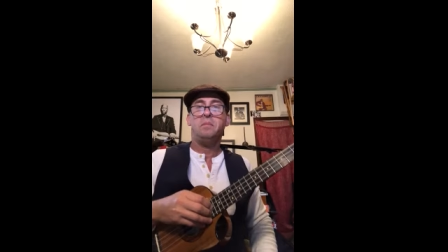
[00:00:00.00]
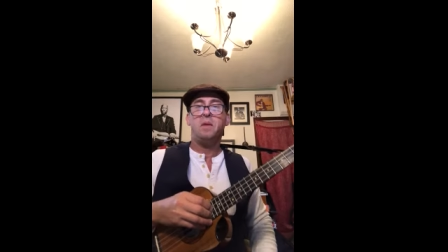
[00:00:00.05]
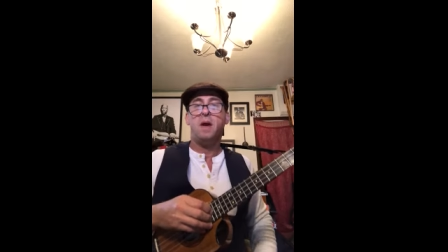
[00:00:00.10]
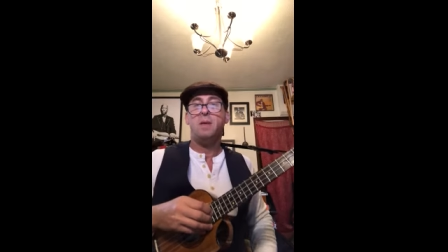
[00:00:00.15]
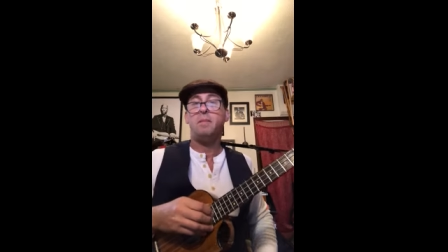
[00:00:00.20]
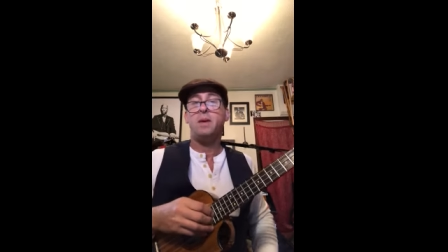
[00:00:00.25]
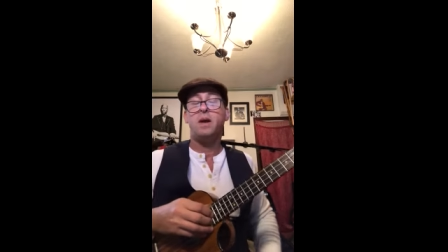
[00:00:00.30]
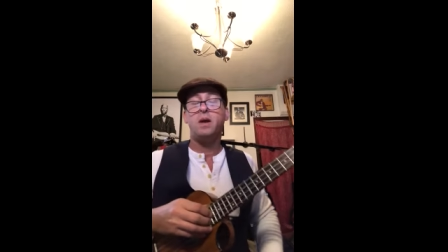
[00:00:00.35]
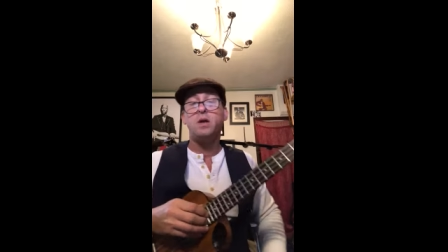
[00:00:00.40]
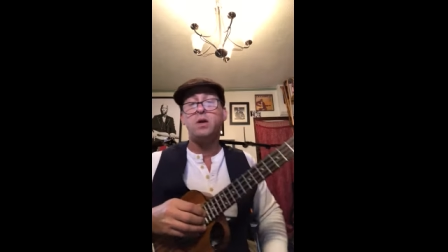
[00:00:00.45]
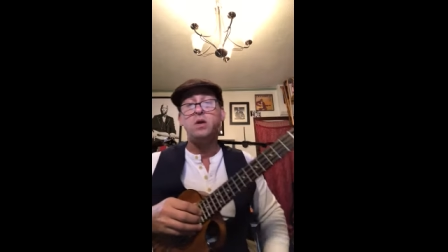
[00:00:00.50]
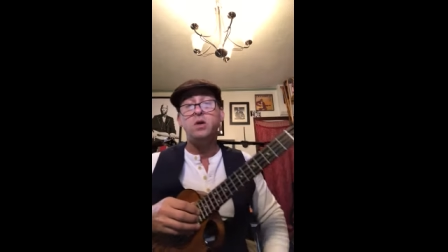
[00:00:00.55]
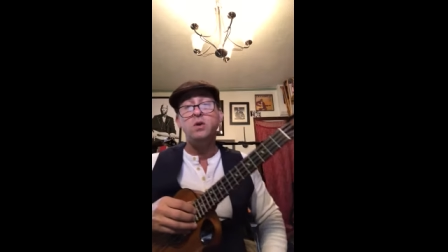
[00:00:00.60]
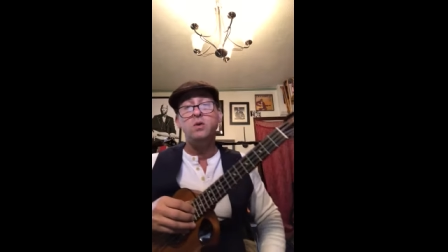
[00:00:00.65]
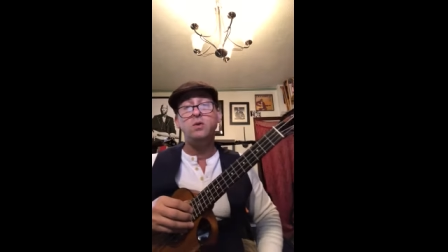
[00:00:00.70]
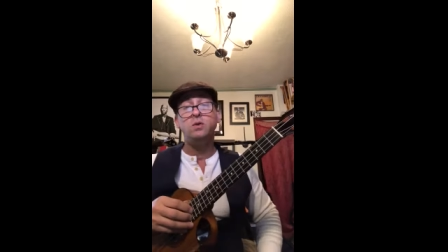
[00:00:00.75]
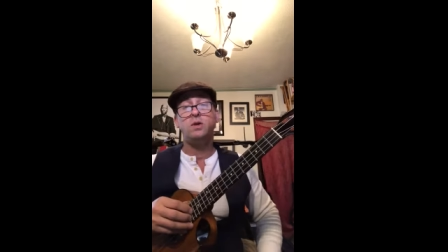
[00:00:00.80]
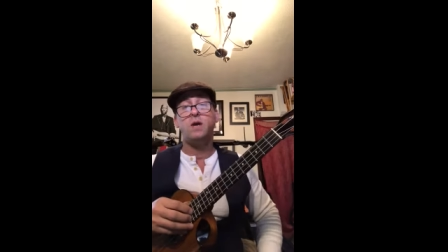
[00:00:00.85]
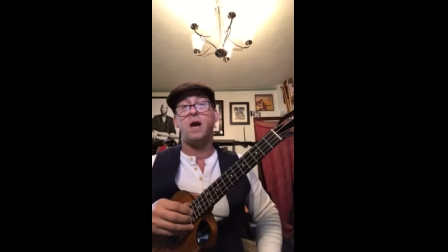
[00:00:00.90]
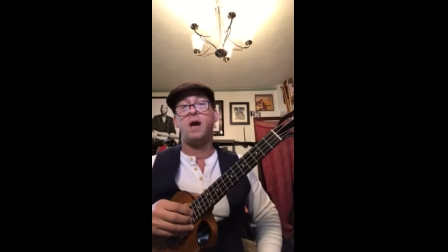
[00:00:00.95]
I'm not a
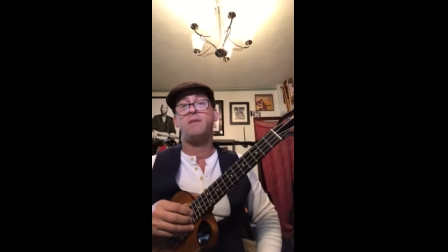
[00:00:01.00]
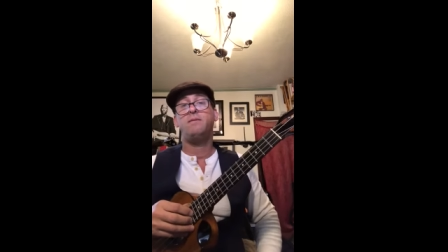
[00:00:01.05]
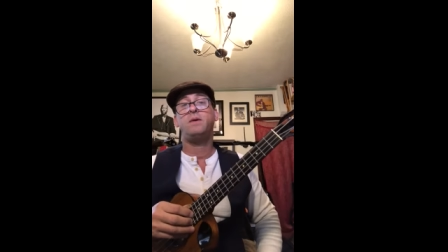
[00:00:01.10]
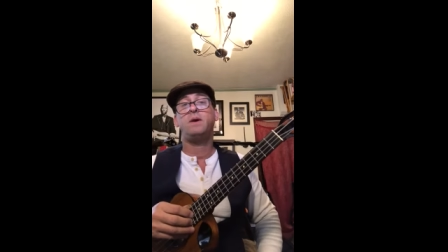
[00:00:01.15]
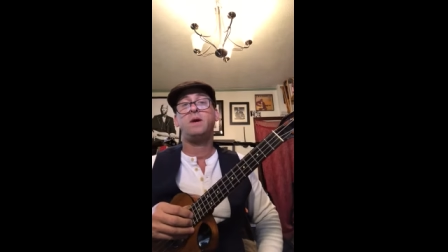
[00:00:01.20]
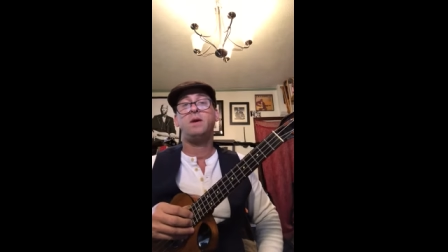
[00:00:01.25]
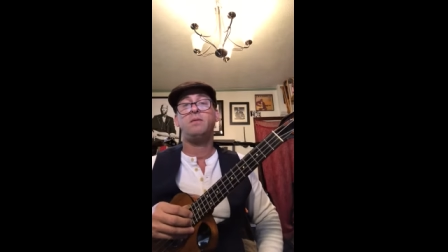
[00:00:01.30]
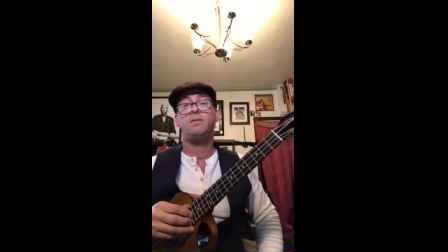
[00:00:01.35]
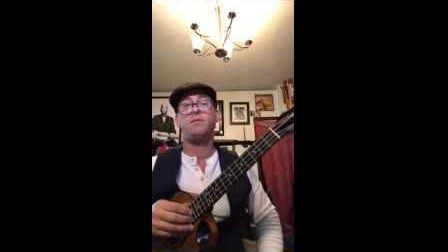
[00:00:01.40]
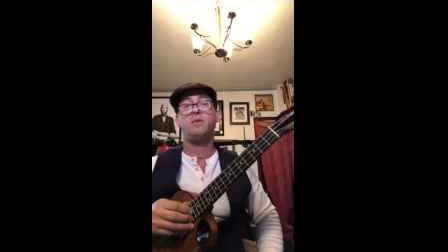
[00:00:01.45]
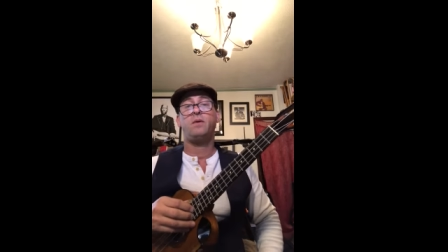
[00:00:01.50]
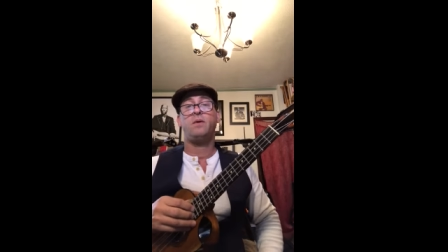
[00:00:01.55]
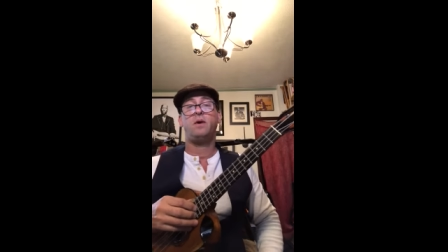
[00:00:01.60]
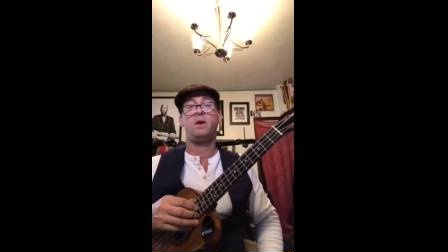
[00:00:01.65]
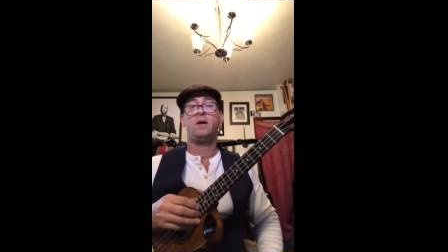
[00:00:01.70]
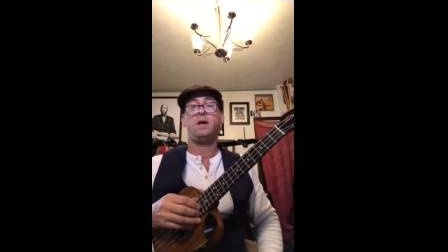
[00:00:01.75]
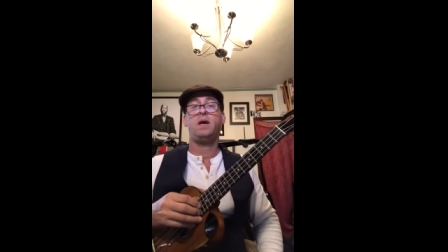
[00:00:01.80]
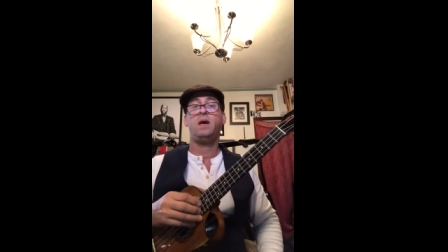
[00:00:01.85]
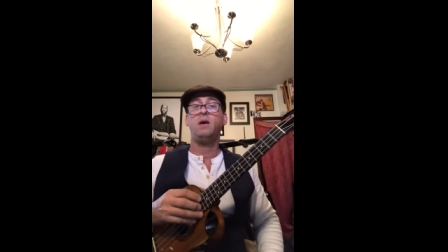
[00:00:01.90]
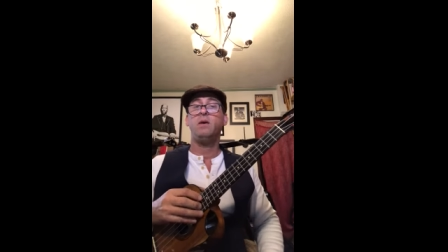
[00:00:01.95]
huge advocate for
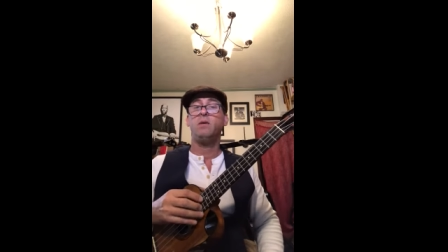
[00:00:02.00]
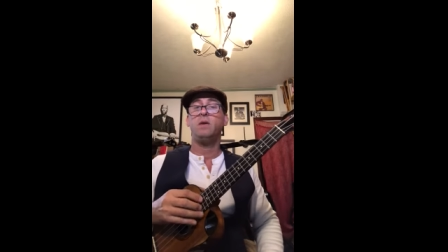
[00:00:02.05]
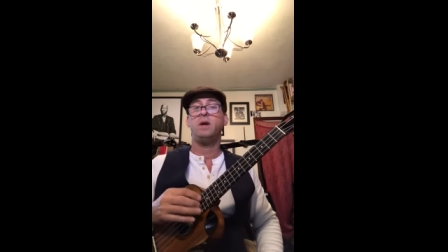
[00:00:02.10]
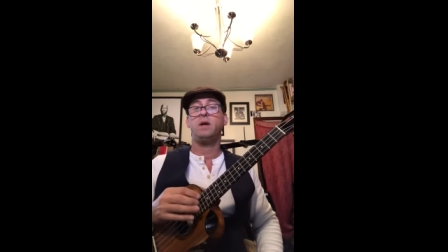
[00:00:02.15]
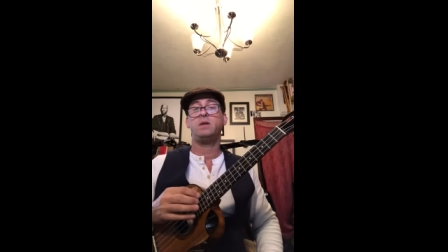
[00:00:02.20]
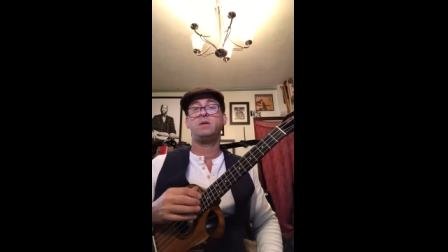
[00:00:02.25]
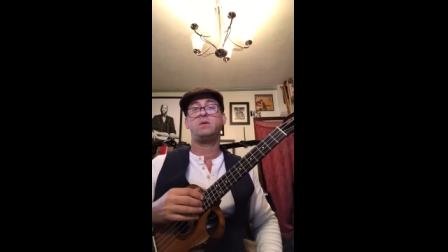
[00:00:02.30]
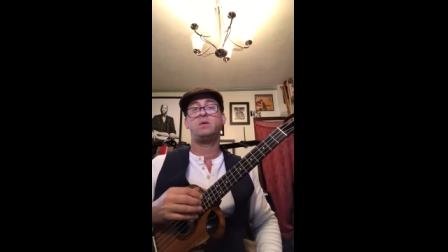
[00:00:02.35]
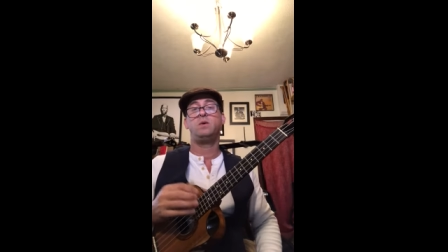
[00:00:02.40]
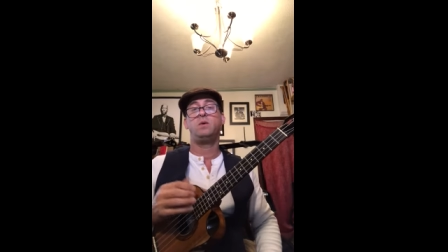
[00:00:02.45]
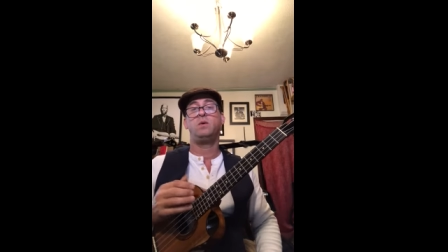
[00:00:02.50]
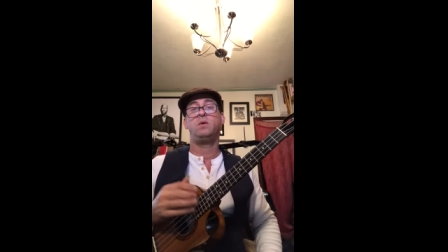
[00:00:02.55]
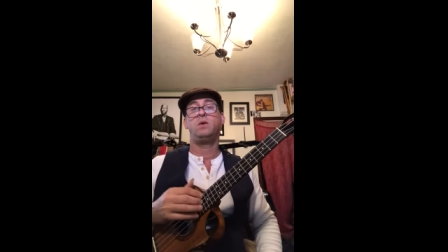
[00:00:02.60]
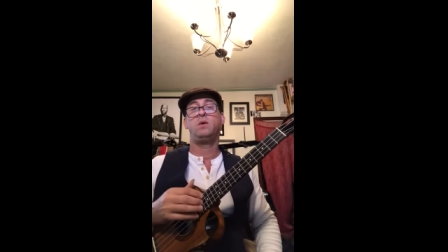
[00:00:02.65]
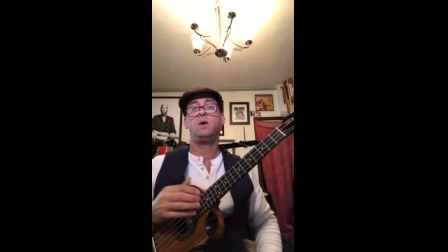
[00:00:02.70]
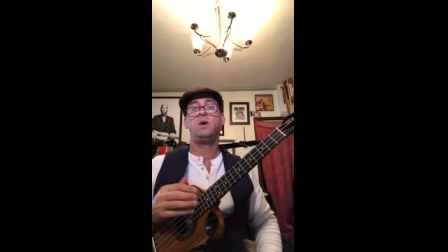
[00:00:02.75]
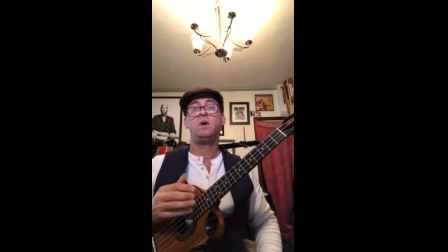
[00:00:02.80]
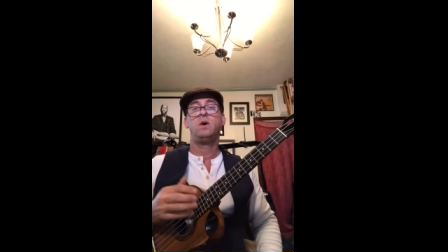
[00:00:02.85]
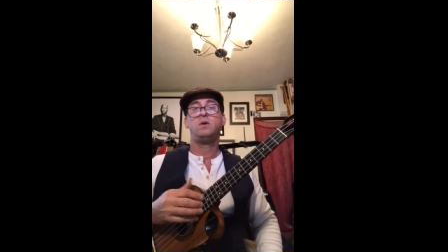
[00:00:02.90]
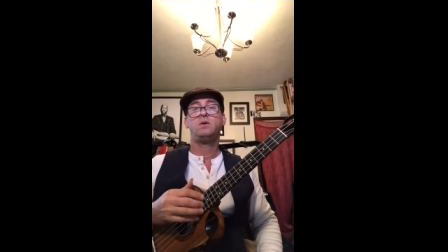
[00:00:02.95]
adhering to